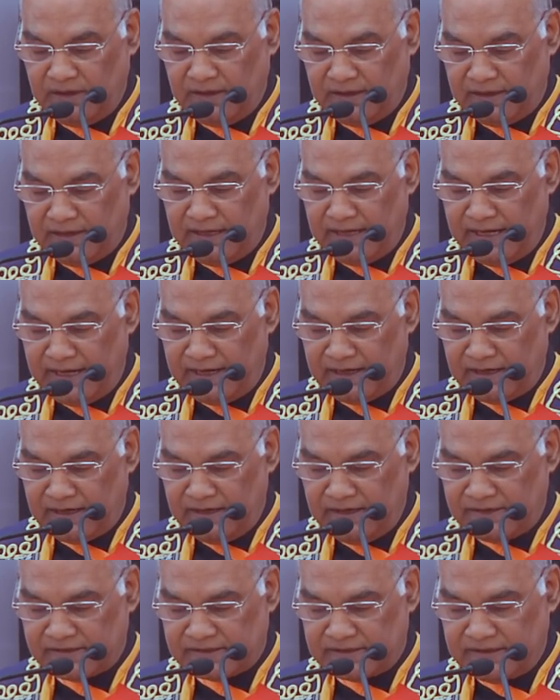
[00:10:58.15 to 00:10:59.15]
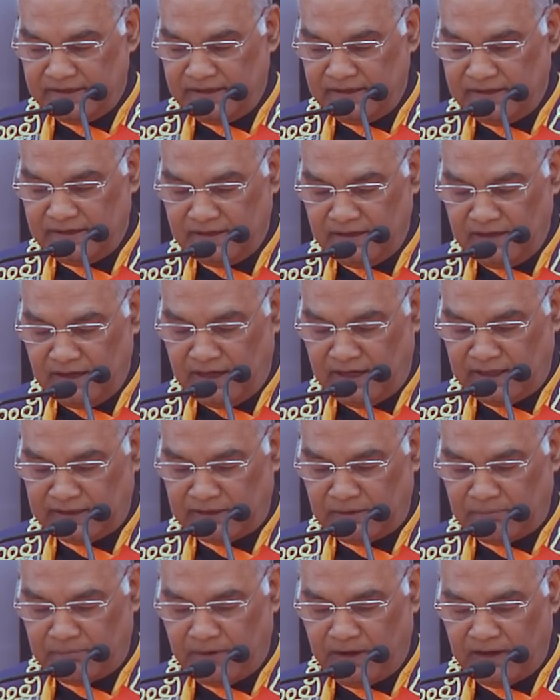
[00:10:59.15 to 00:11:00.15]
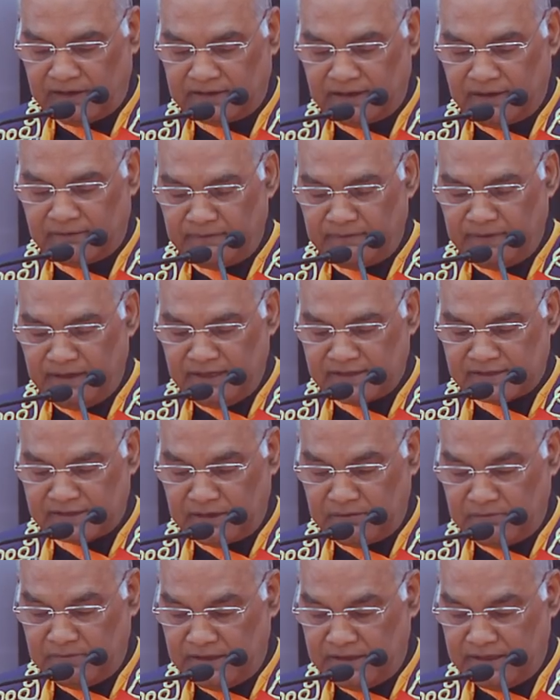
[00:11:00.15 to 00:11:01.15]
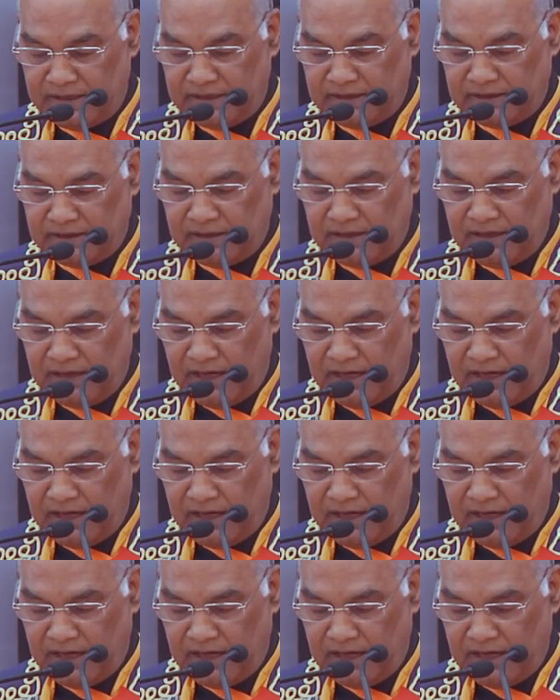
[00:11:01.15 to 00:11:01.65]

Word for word: relentlessly on the path nation building